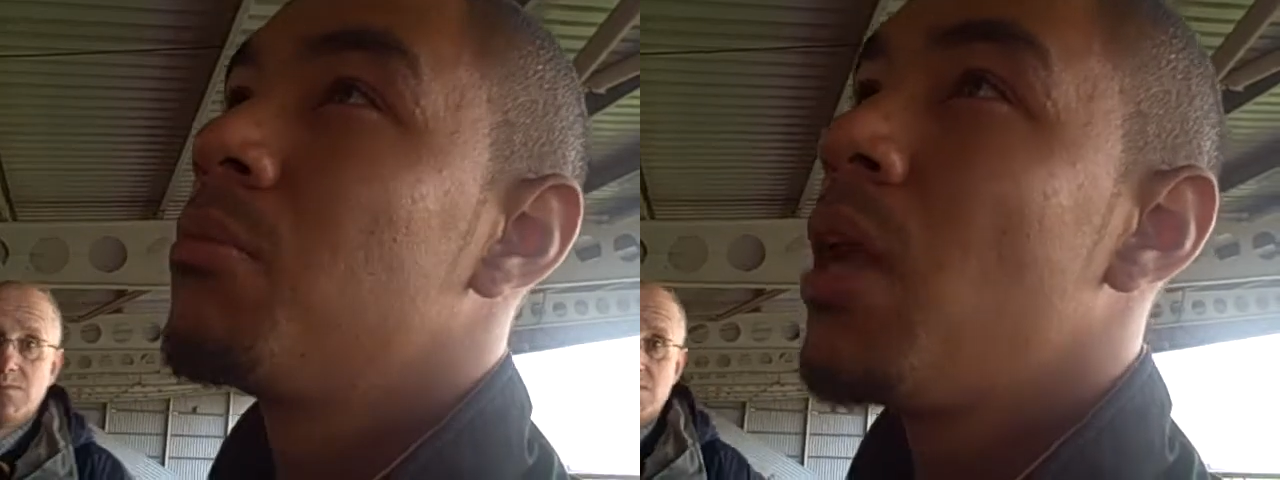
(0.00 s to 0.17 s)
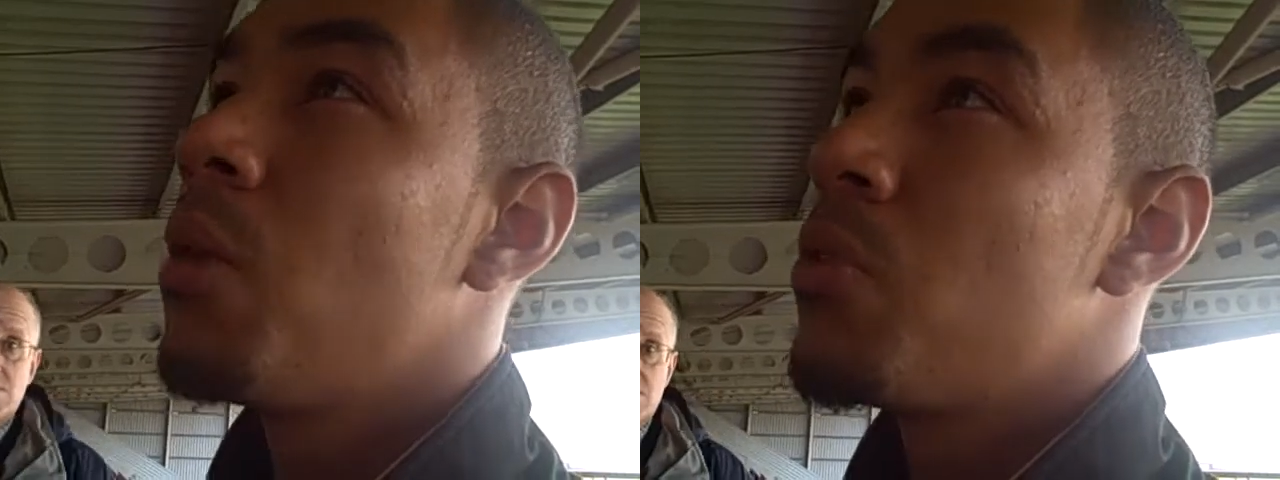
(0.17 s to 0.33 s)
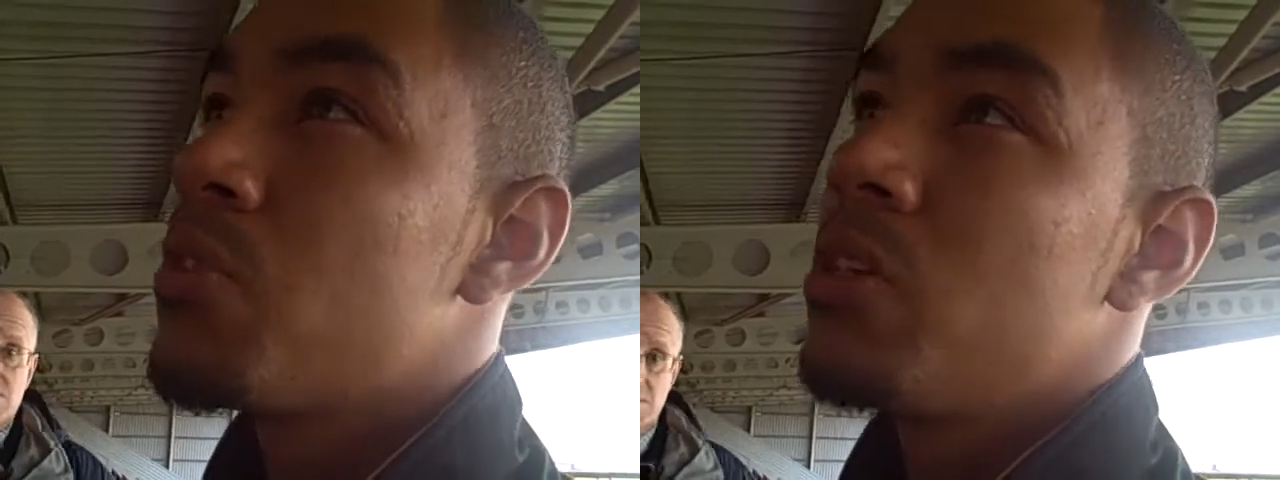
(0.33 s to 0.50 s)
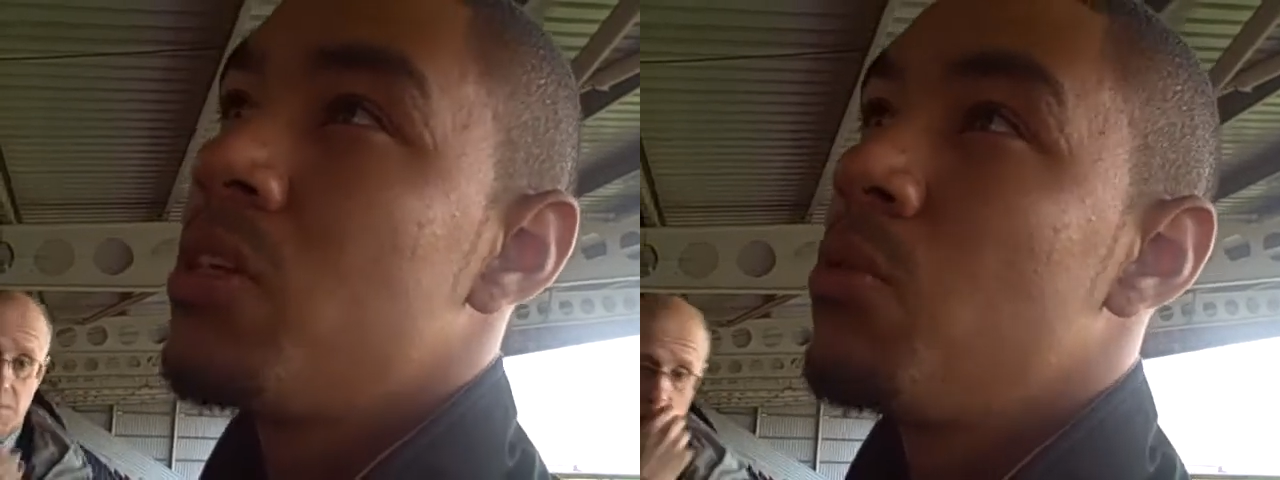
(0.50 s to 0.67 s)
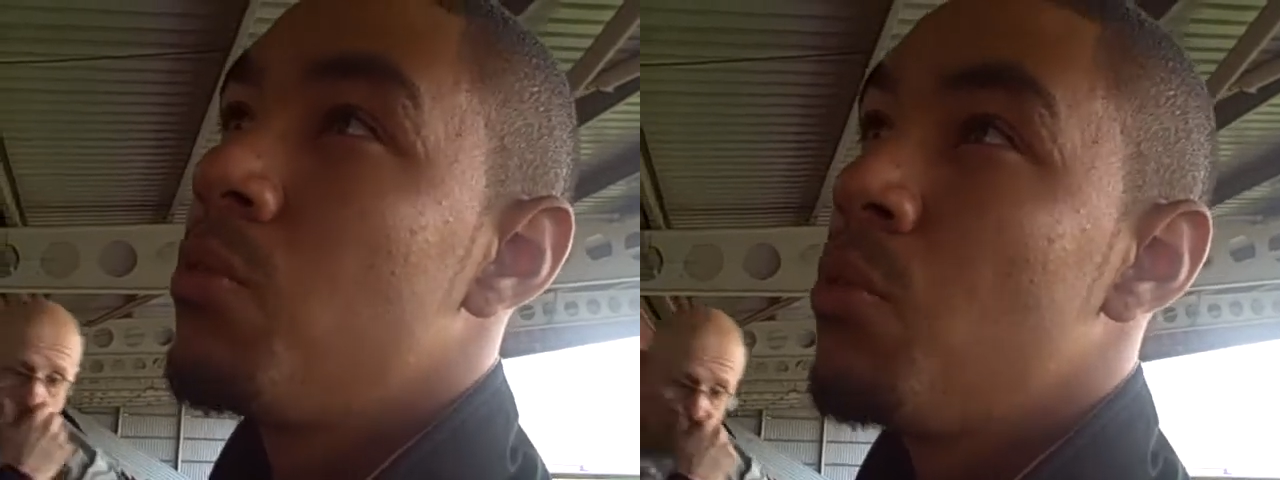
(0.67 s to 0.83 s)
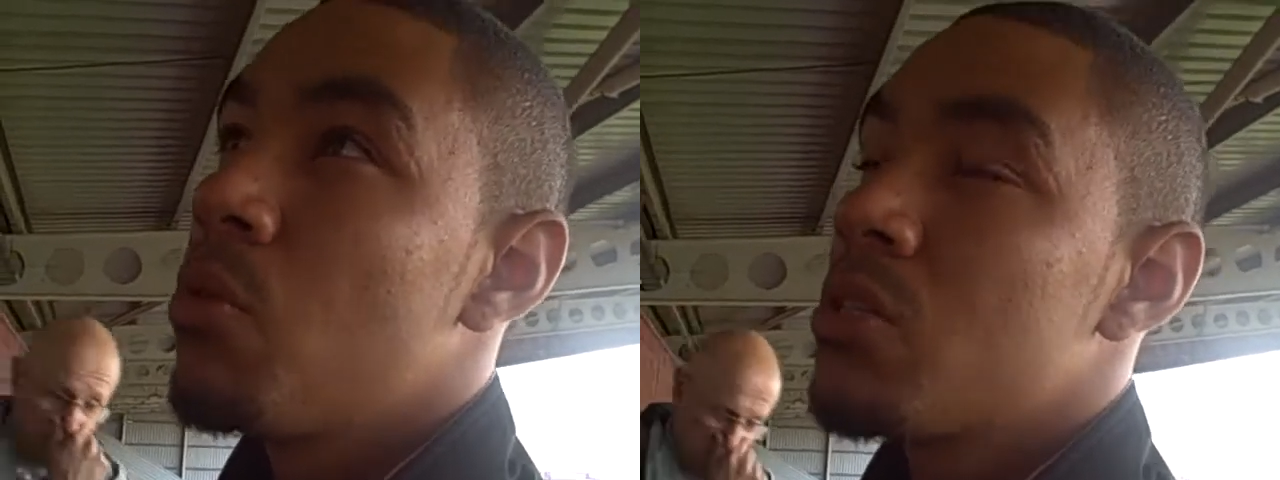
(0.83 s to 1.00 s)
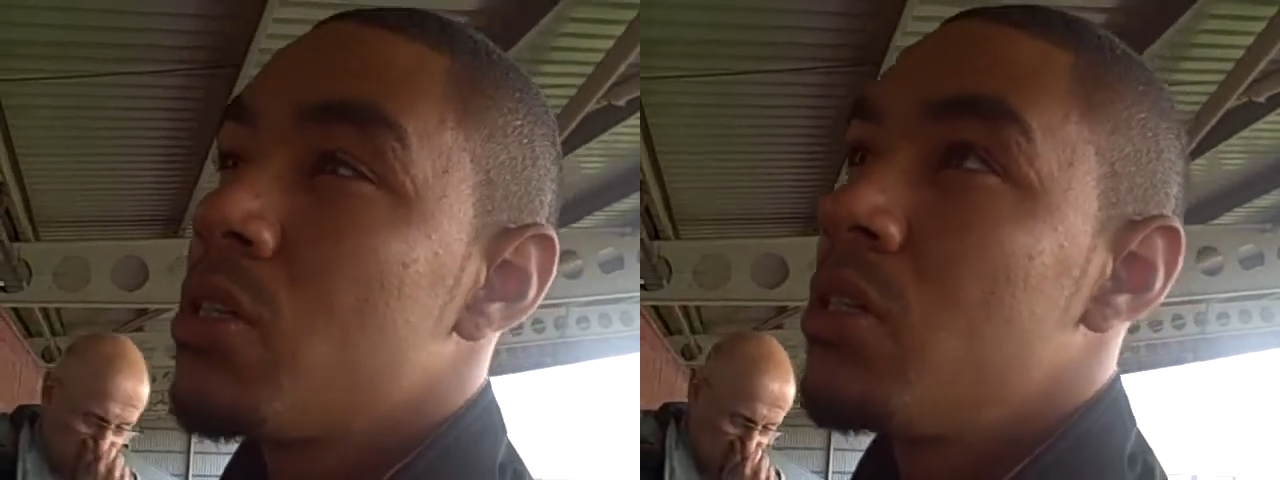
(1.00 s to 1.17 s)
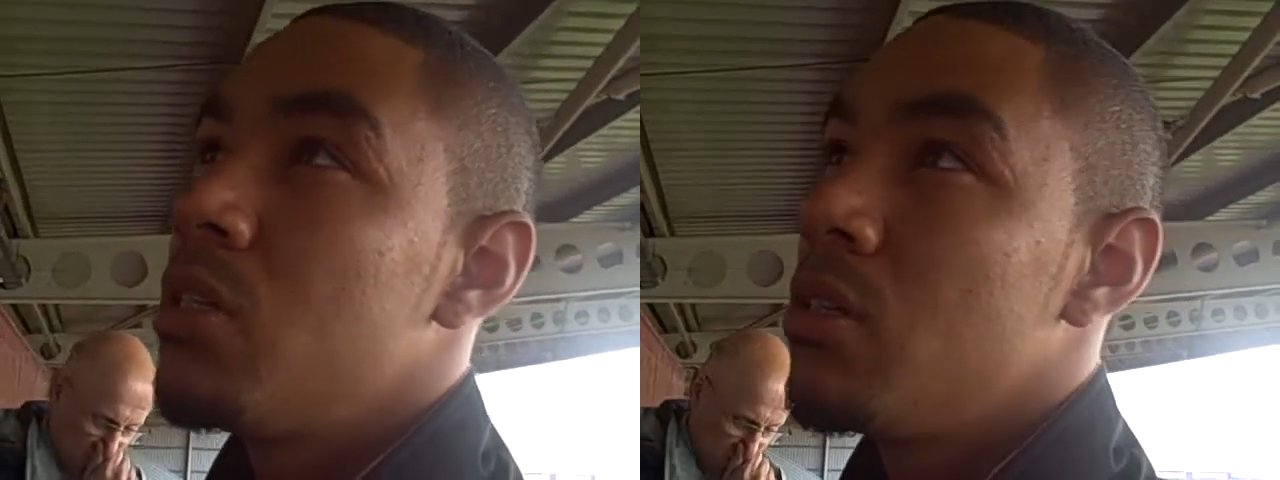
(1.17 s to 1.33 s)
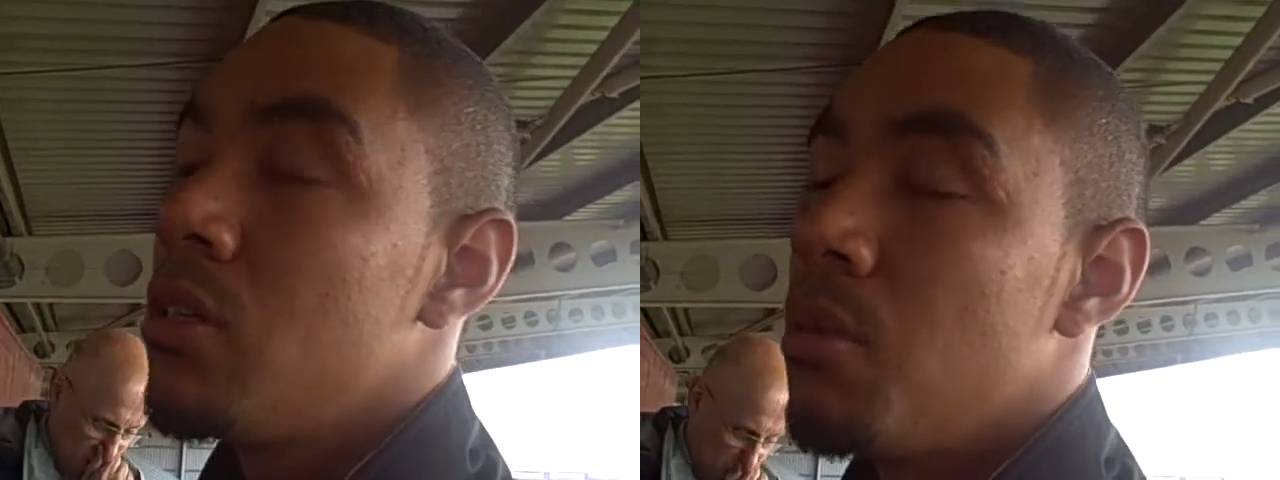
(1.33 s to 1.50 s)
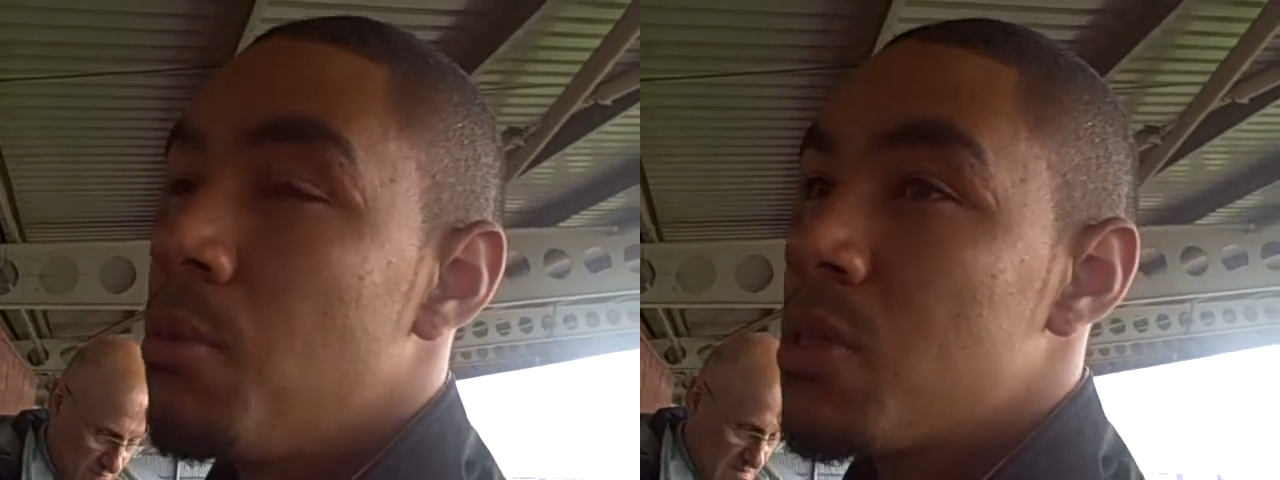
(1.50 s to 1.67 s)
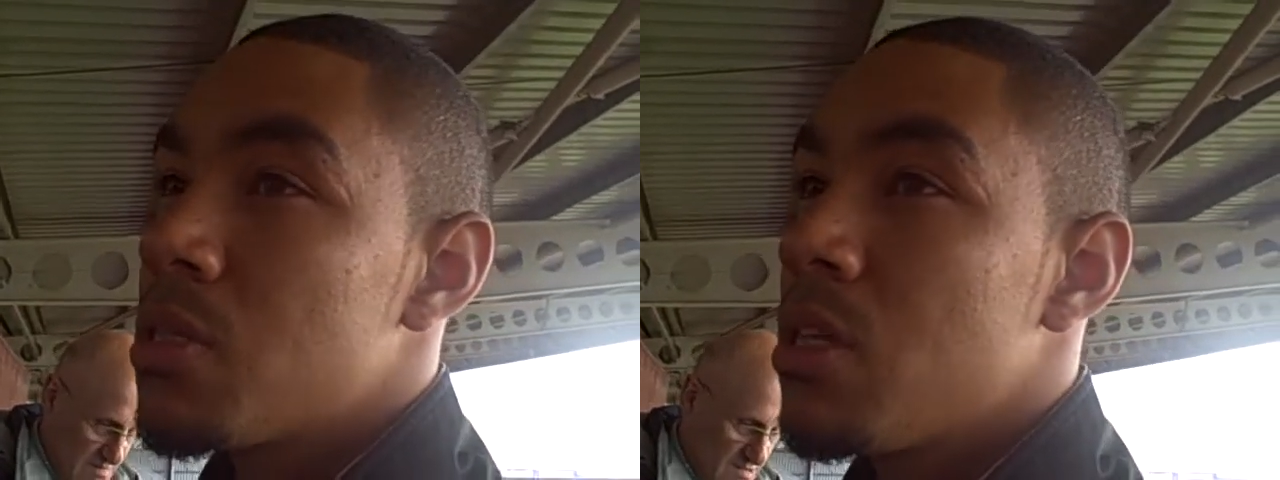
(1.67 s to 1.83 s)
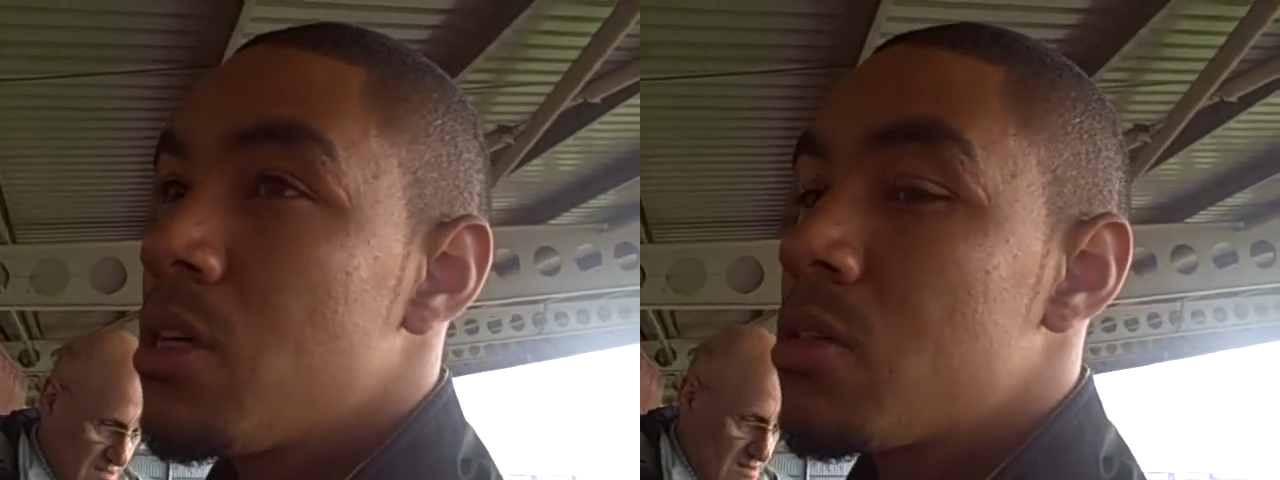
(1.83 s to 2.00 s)
like with more silly
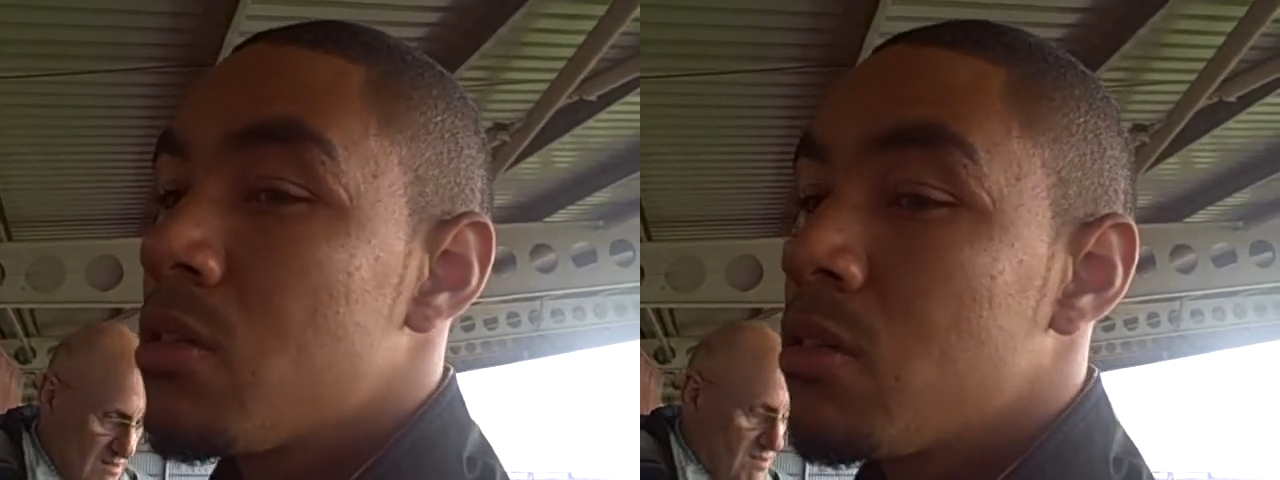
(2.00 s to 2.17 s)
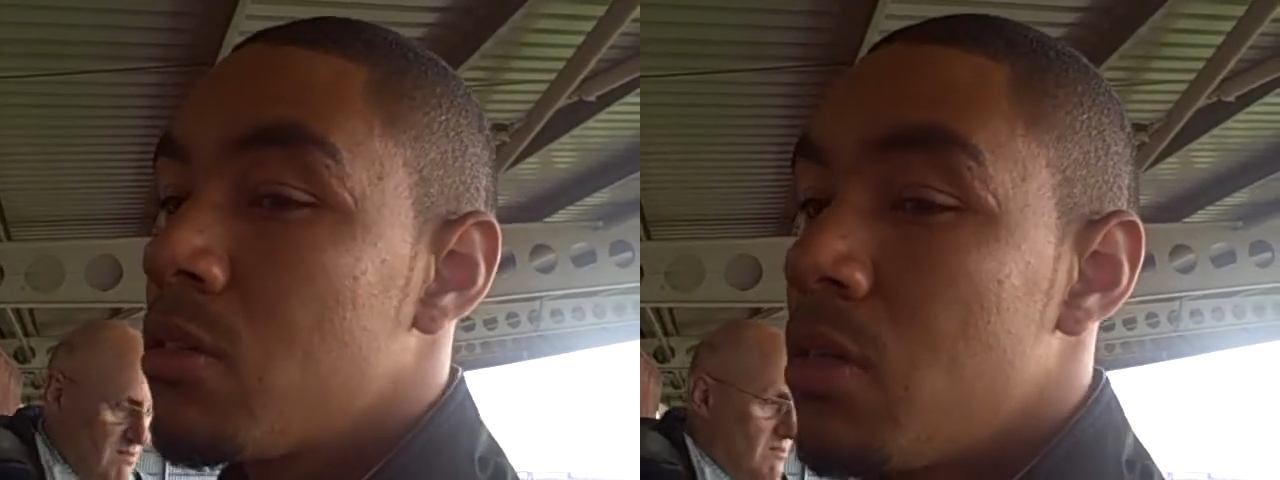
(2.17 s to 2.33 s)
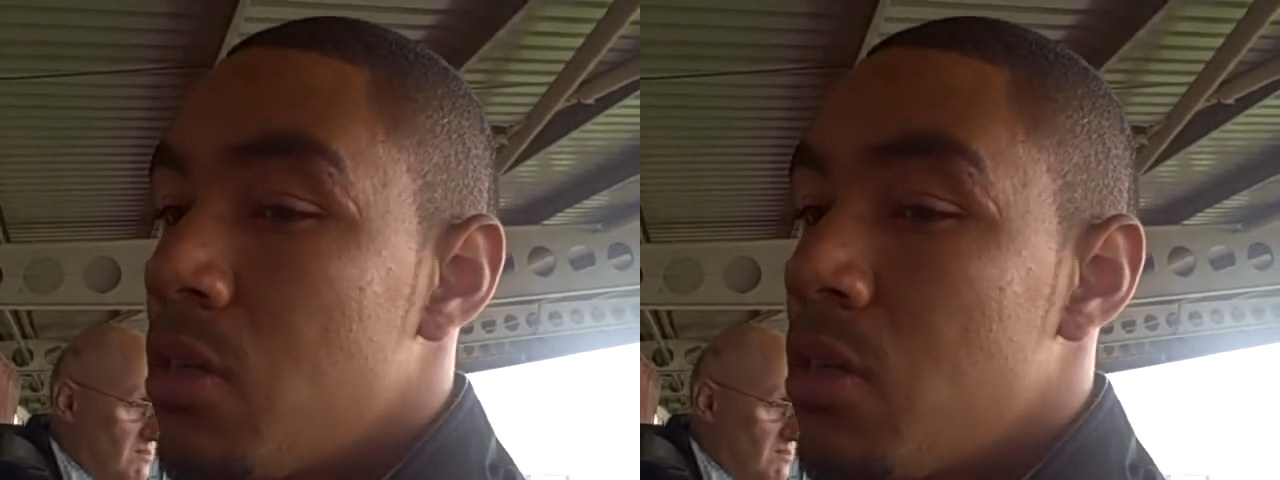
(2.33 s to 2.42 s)
mistakes. So,